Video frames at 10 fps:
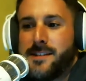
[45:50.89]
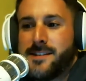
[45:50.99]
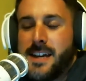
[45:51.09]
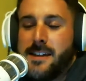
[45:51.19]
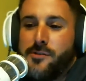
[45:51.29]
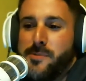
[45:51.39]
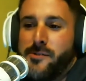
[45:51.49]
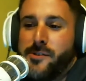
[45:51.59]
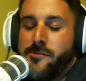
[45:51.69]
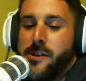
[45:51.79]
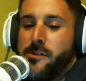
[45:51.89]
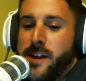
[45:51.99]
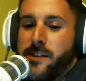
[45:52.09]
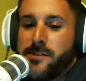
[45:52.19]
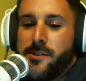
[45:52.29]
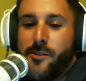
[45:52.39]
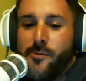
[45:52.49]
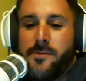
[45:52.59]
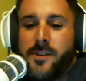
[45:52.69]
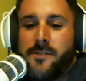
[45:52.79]
and say that you built a $300,000
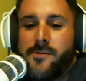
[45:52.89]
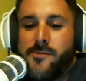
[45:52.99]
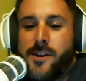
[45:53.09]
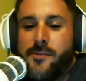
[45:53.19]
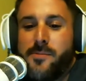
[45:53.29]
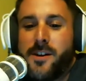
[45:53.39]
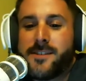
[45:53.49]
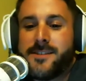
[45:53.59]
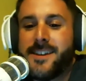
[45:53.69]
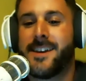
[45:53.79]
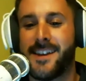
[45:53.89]
website for $300.